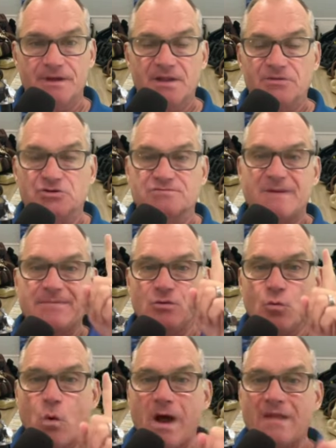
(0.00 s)
There's maybe
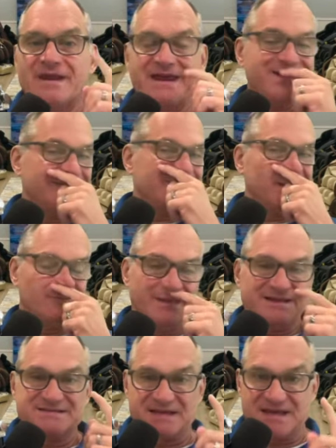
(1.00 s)
one that I can think of, and
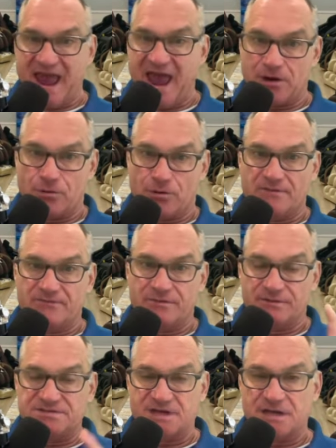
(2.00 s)
that's the Kagra,
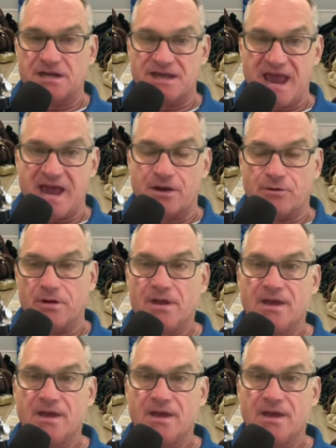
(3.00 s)
the Synca Kagra.